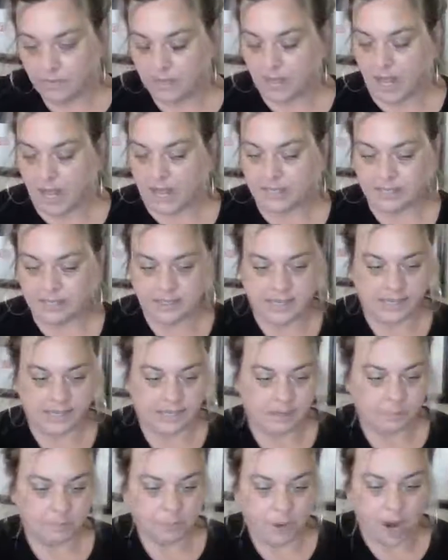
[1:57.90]
I seen
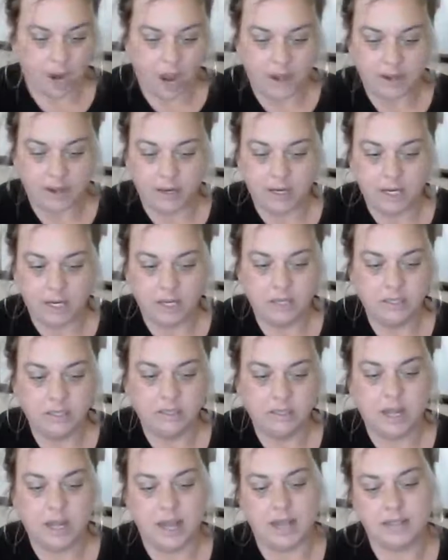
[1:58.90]
it prior,
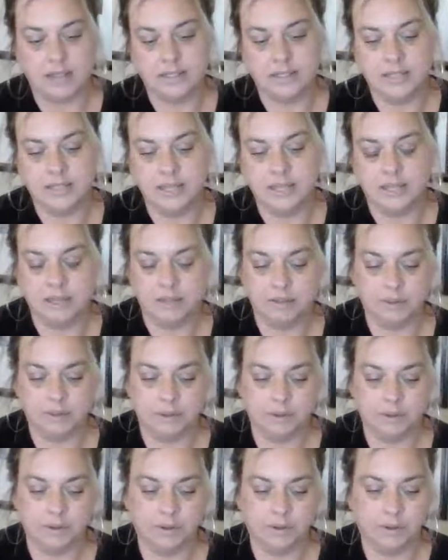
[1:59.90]
I seen it
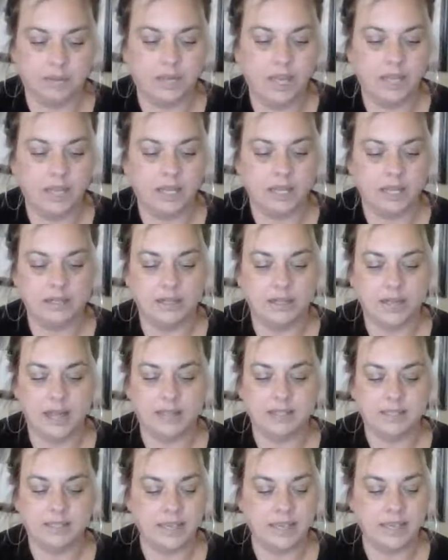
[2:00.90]
through, and I
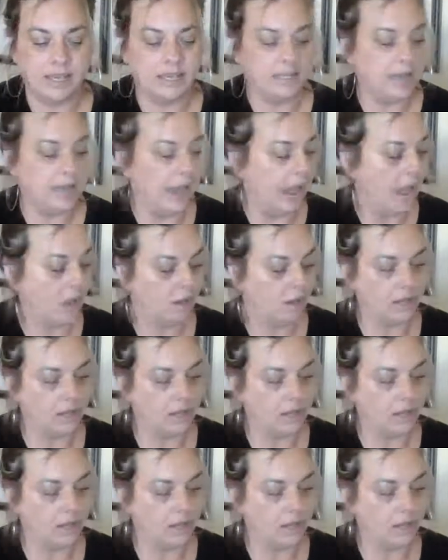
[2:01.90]
see it now.